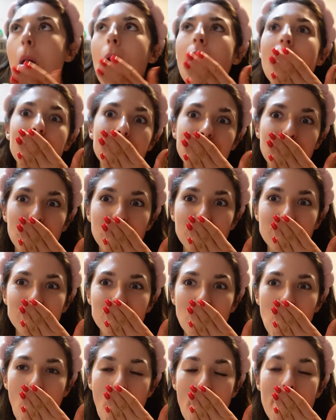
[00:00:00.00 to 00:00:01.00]
Oh,
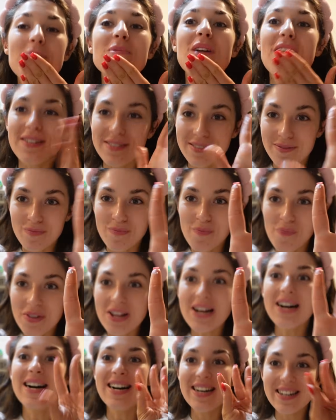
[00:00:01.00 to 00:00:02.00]

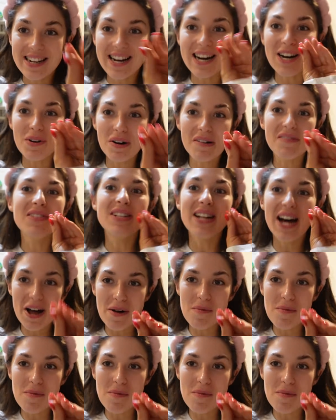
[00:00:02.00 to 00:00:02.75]
10 out of 10.